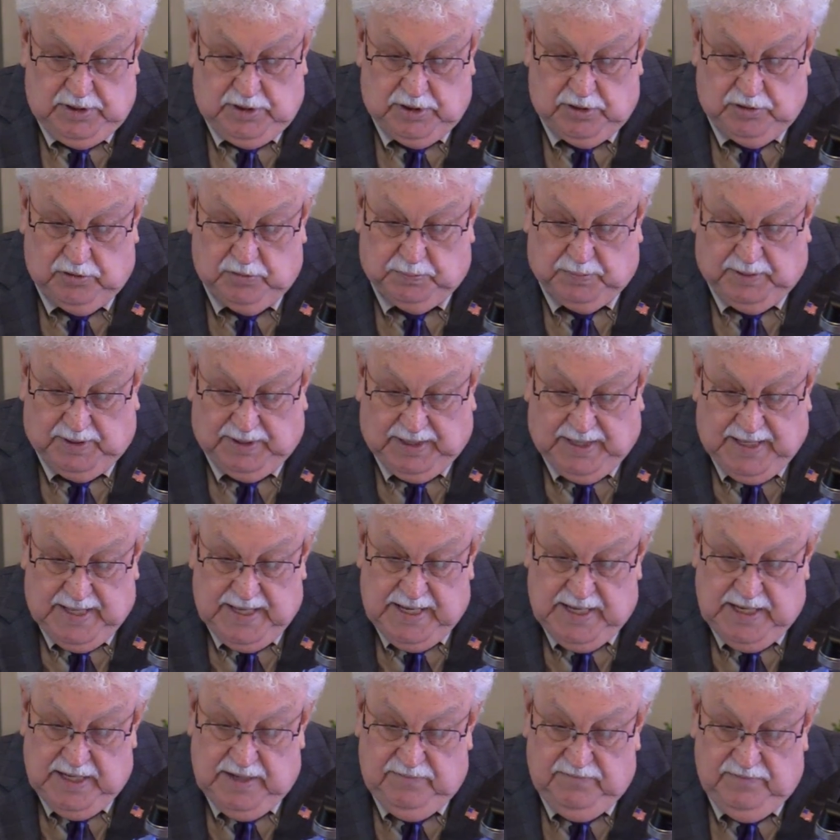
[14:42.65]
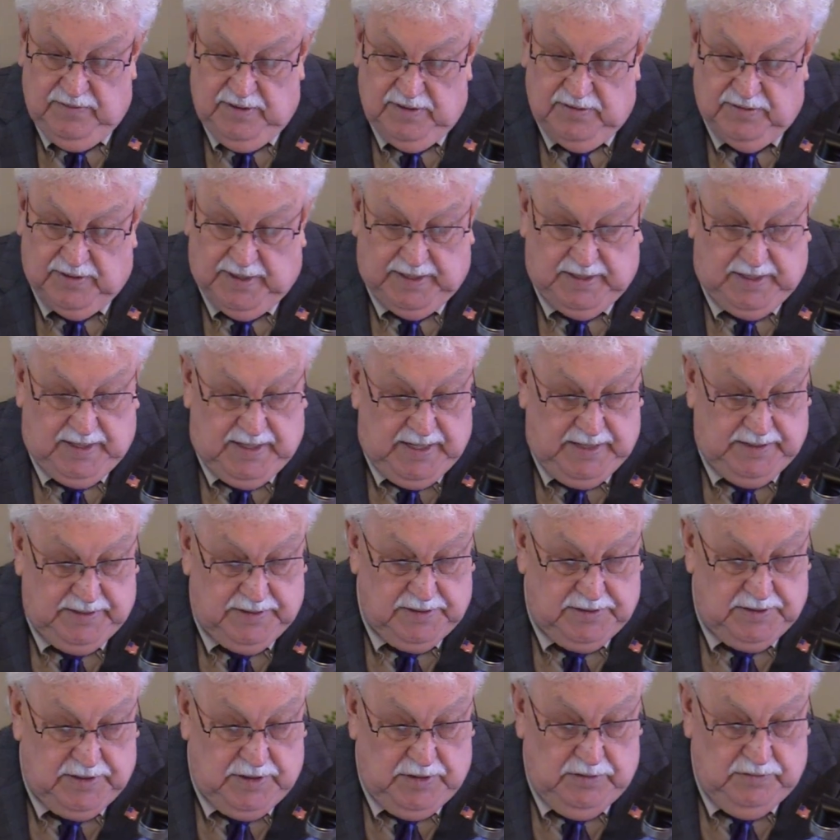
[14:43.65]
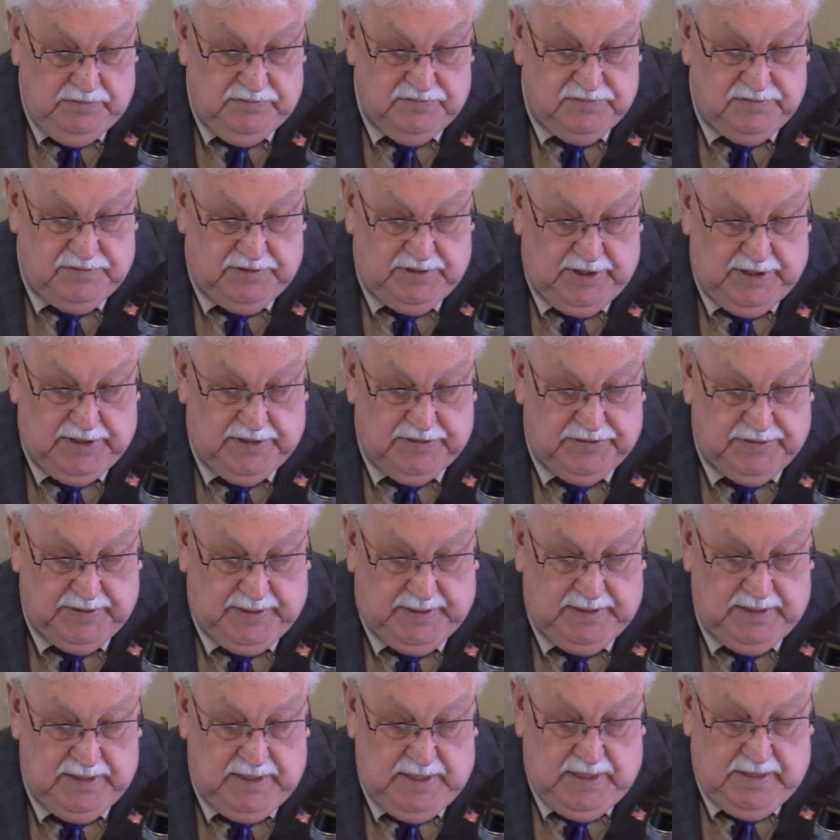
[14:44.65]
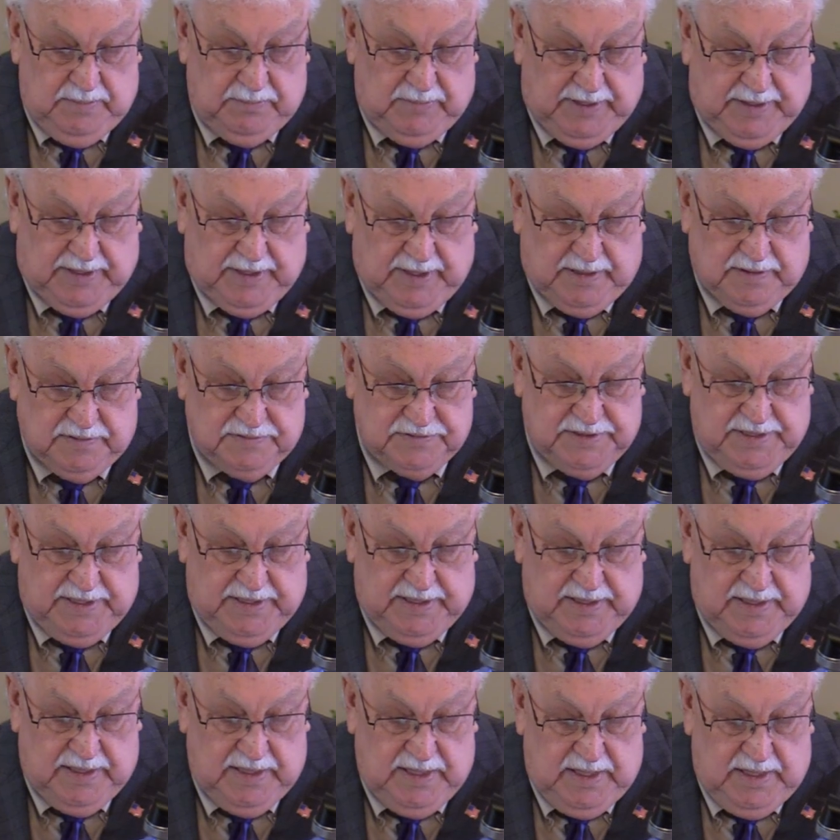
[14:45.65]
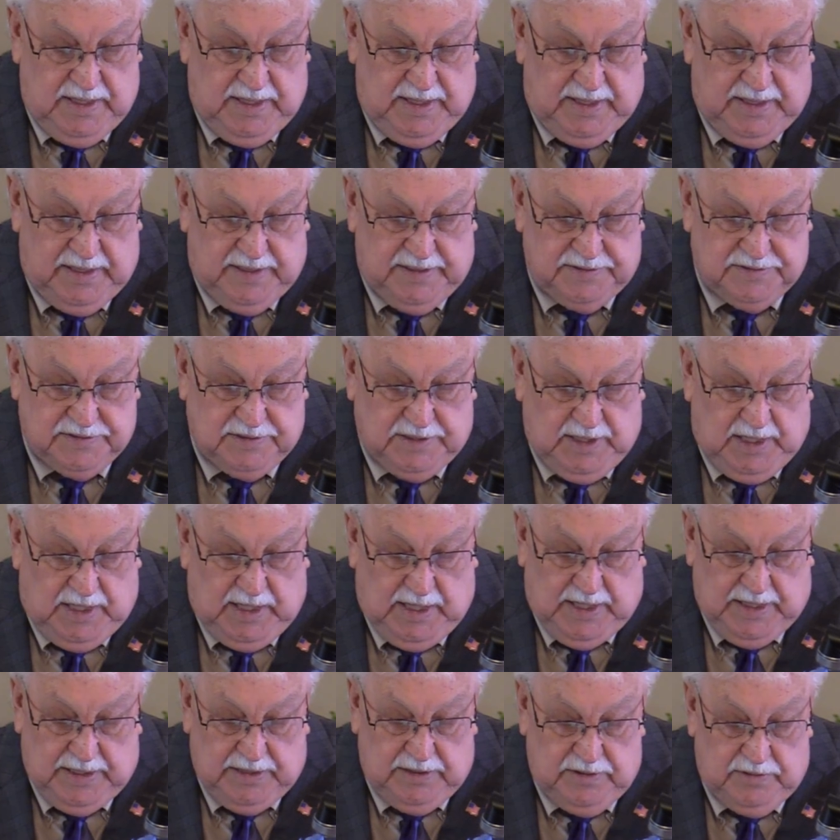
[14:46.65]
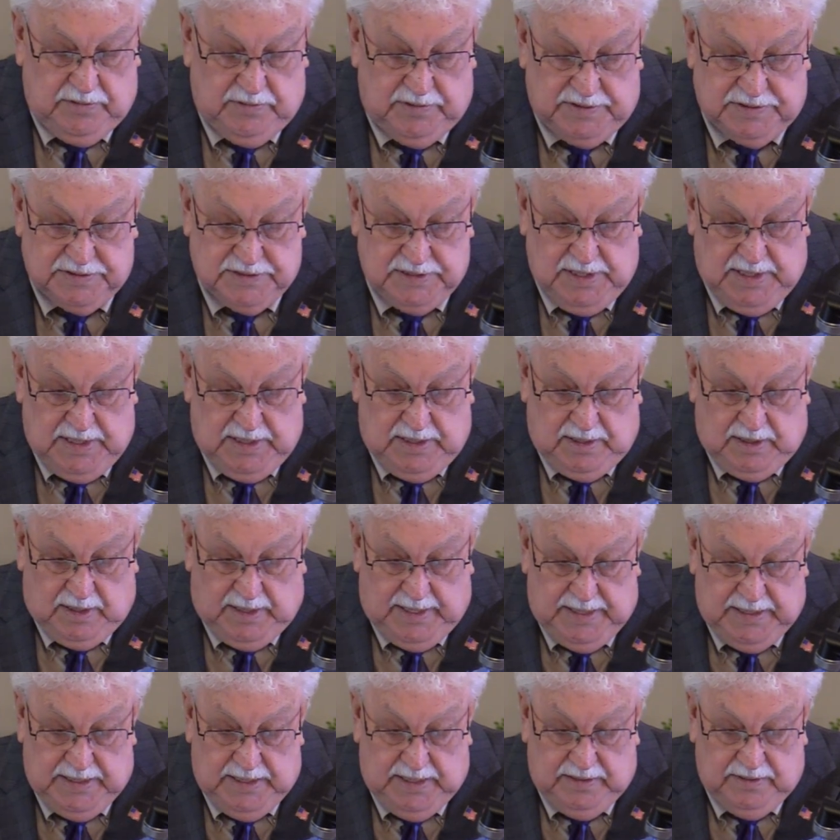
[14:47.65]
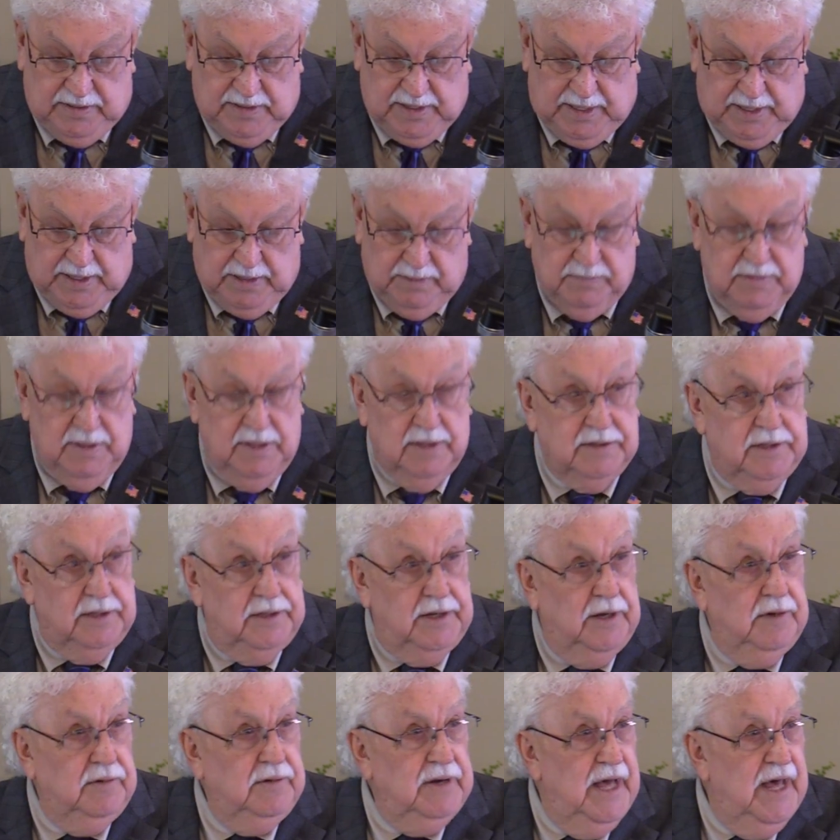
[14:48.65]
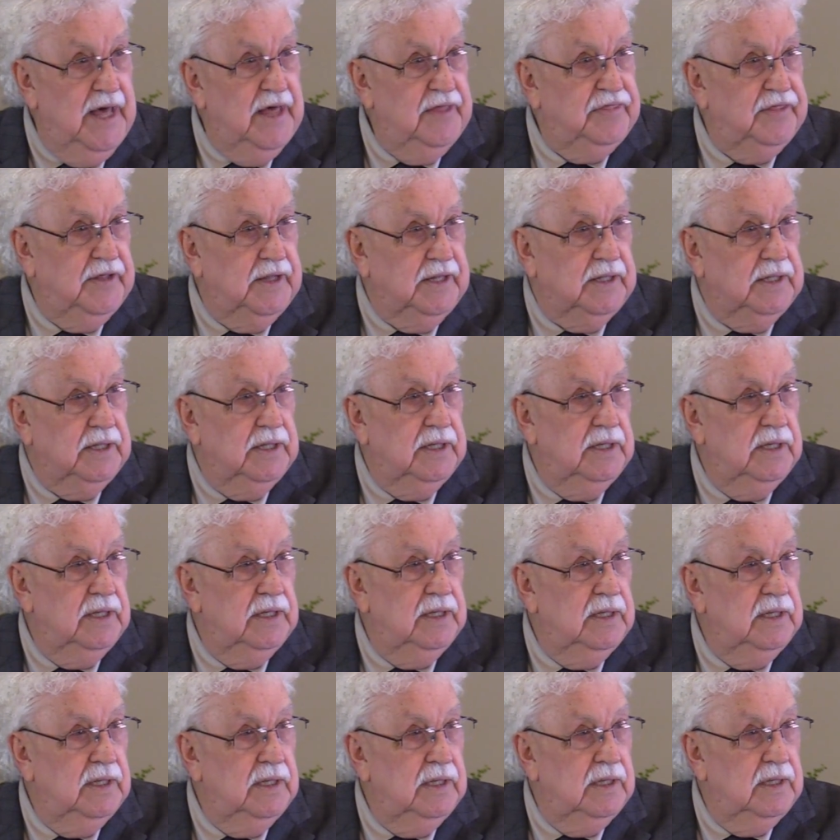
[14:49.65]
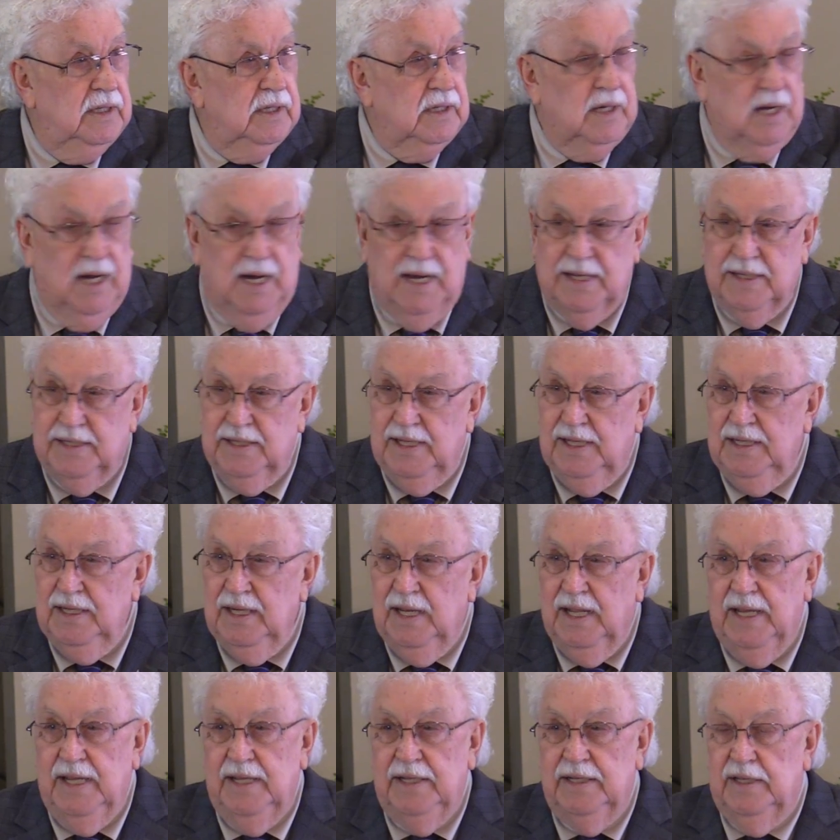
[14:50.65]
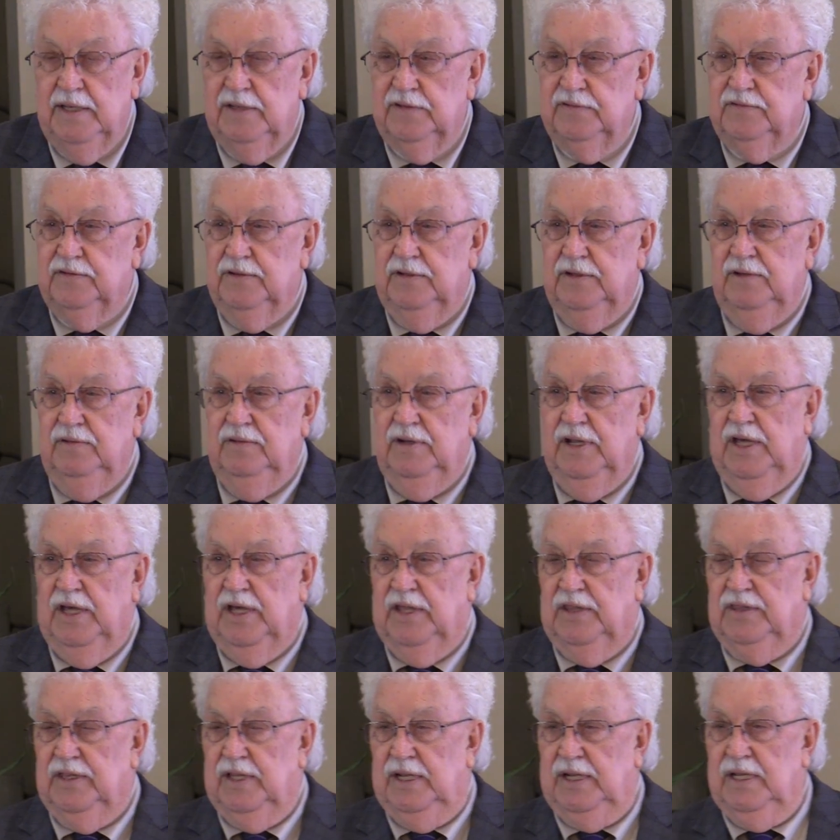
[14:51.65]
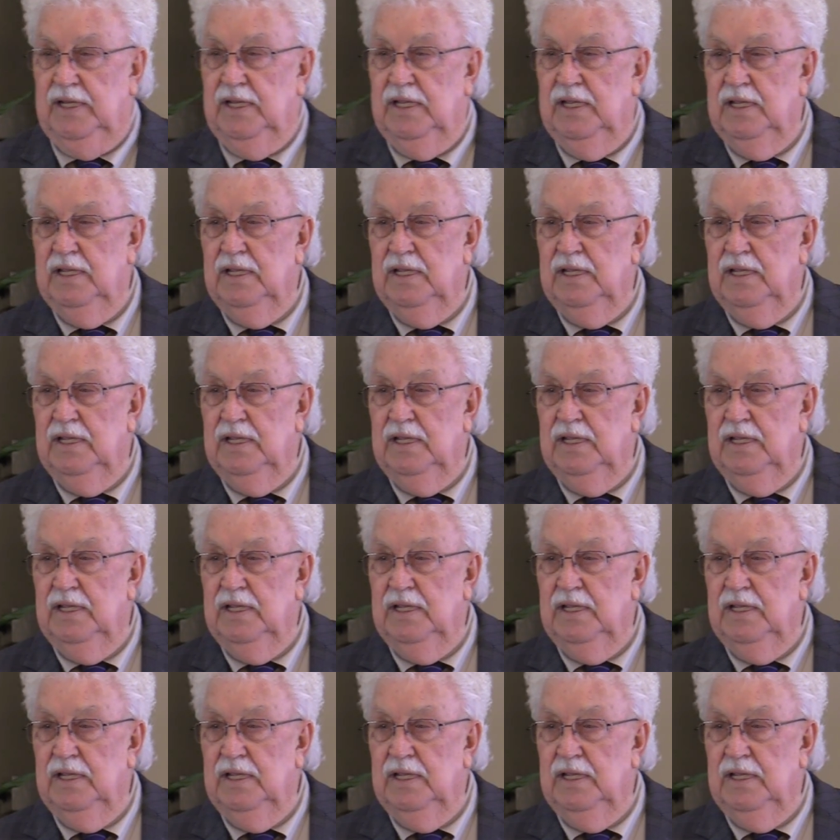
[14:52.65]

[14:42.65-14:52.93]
who believe they need to do nothing because it is, it is God who is leading them to do nothing. God doesn't lead us to do nothing.